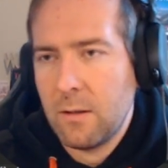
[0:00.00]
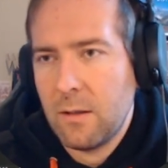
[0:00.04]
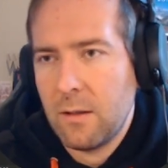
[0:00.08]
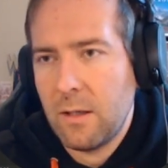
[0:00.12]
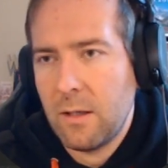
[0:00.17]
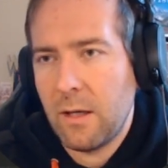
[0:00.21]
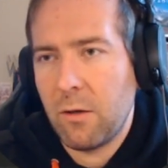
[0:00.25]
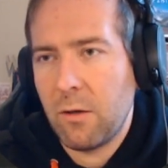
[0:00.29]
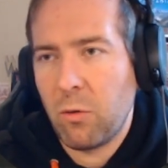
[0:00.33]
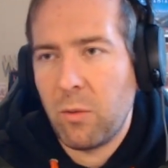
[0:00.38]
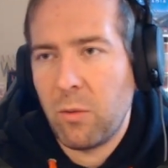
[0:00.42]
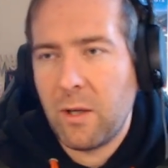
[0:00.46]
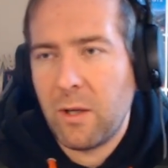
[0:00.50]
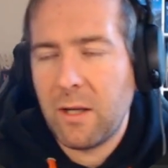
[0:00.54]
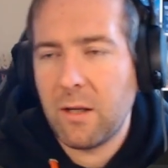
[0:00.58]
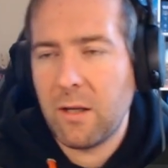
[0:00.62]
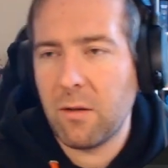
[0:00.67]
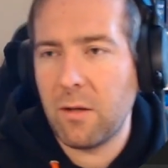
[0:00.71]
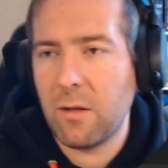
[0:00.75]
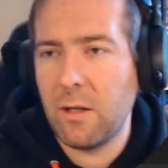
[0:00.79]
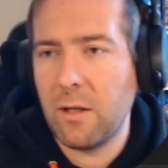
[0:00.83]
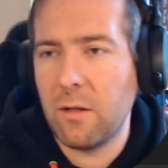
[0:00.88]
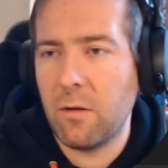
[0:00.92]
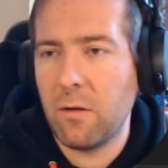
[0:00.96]
how do we
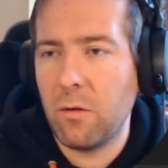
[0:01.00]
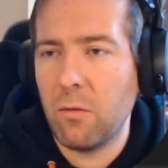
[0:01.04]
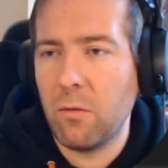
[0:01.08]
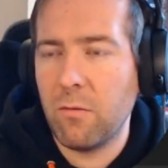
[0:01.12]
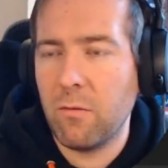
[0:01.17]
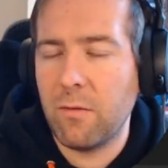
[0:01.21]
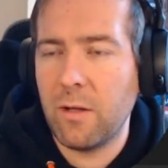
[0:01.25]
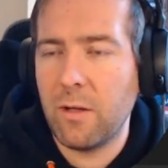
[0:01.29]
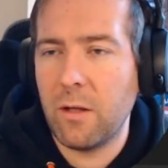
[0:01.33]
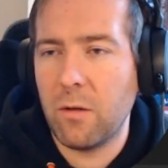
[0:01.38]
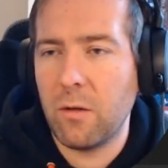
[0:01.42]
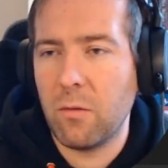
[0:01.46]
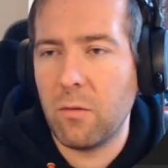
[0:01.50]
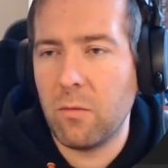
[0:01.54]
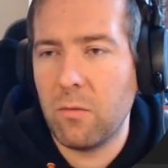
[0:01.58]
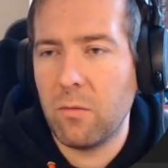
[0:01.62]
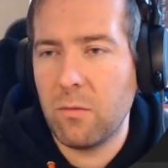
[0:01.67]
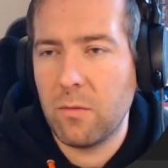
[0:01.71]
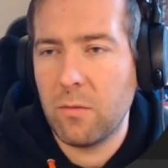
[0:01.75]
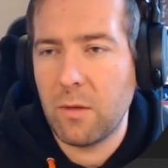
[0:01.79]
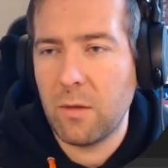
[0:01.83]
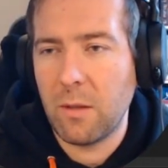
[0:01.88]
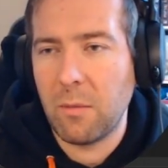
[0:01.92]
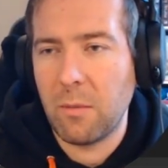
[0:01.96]
calculate a new value?
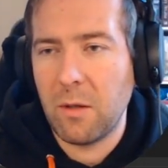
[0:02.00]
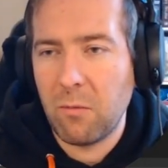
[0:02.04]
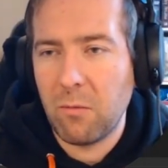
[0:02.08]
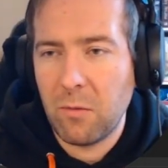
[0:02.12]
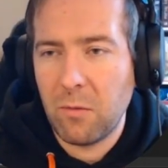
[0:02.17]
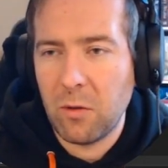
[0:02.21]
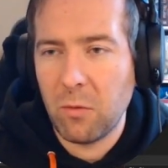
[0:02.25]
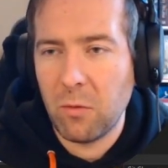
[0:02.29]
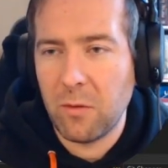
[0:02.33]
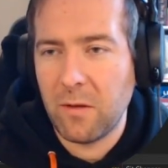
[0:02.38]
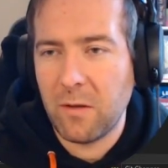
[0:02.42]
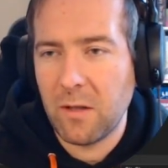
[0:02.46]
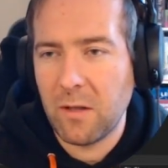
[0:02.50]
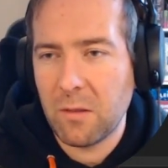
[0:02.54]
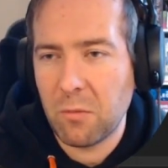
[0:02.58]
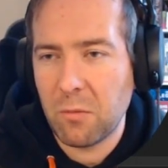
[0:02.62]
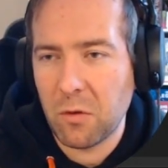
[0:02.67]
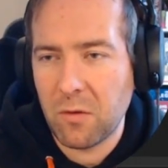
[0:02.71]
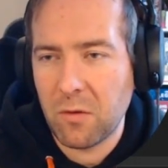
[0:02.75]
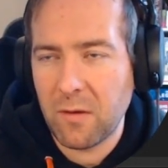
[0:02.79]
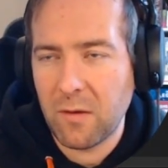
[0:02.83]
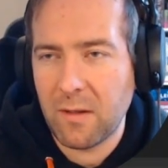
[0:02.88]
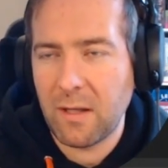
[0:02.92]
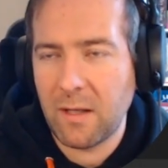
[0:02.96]
I mean, we do it here,
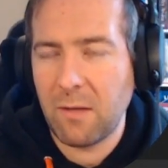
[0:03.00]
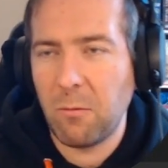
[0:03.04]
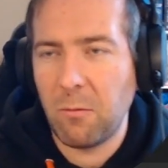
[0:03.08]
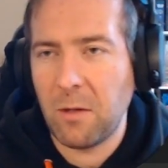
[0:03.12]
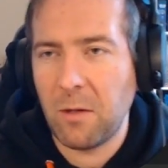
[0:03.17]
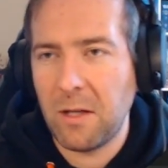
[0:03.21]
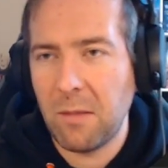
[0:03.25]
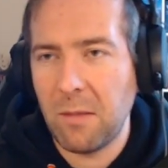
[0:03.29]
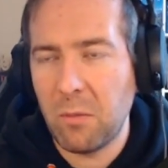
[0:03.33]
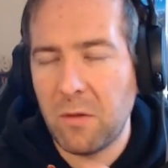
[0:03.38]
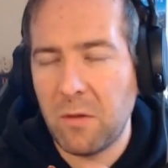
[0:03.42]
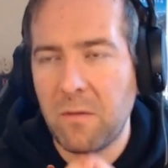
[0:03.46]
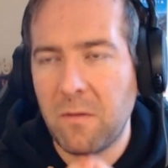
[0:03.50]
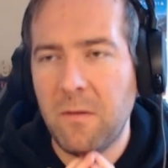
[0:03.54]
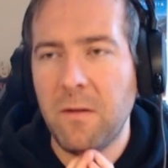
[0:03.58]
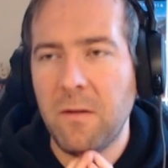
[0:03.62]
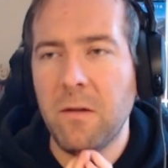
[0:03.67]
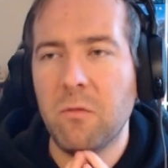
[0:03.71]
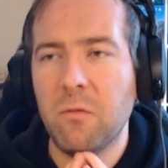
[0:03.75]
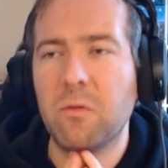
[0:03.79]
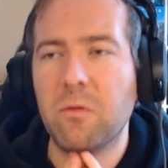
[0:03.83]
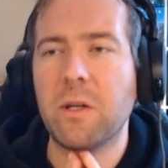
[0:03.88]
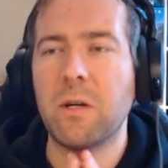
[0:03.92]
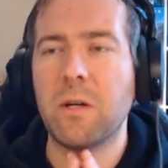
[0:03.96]
but can we keep it
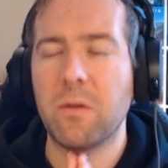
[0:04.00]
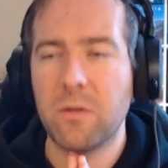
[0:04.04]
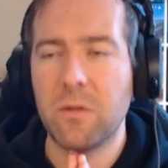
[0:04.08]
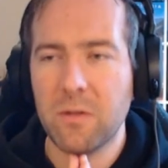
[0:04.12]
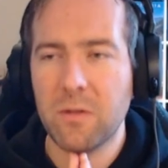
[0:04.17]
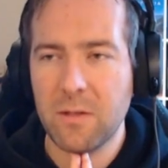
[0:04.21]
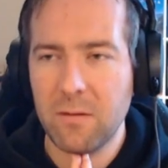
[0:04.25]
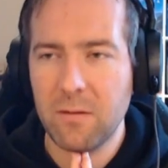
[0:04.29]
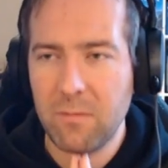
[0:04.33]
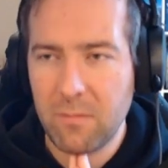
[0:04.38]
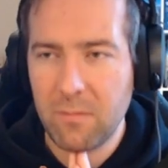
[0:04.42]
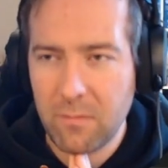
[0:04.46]
tail recursive?